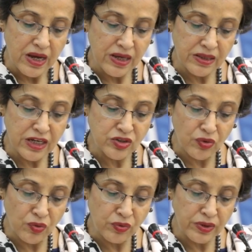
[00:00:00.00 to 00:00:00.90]
and that
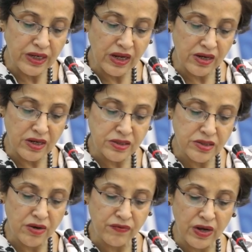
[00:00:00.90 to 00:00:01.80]
only an
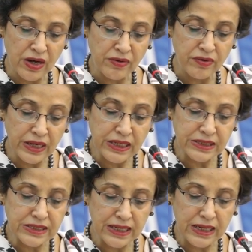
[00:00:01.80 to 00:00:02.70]
intra Afghan
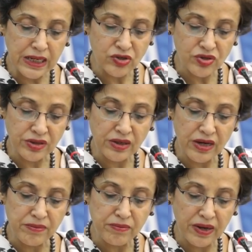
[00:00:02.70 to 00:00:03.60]
reconciliation
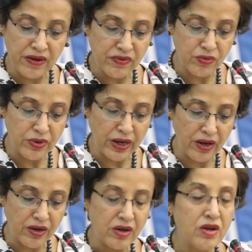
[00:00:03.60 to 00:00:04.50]
can pave the way
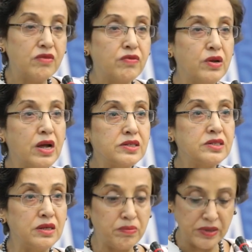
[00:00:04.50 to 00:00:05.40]
for
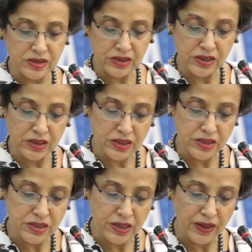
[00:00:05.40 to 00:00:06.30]
lasting peace in the
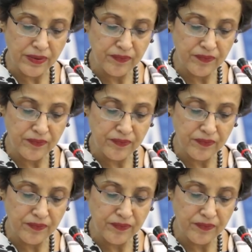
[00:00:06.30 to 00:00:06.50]
country.